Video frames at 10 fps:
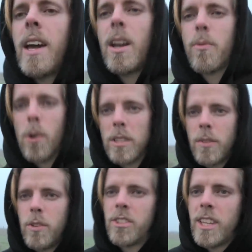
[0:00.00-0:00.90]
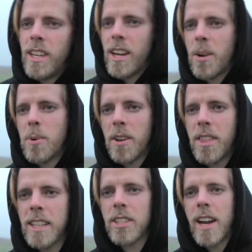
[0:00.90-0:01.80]
And of course, if you see where
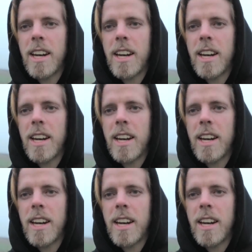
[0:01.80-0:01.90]
things are